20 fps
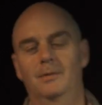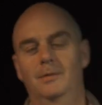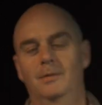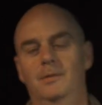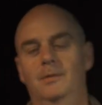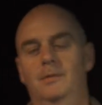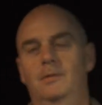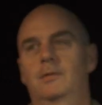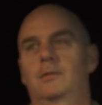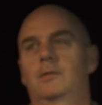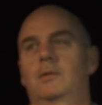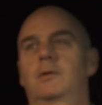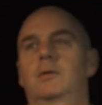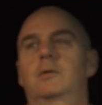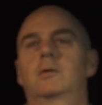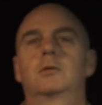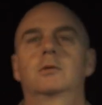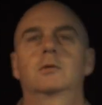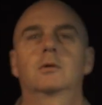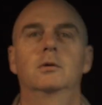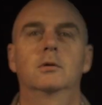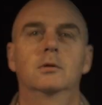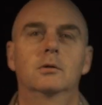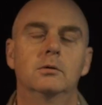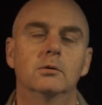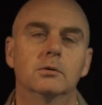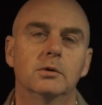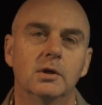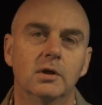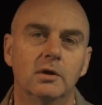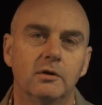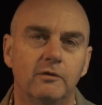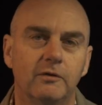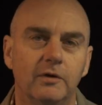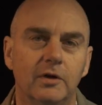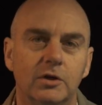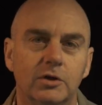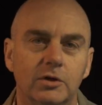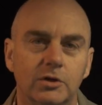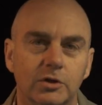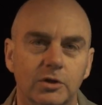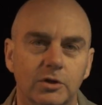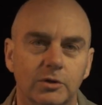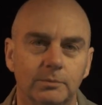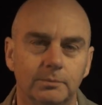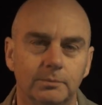And it's called Cooking Fish.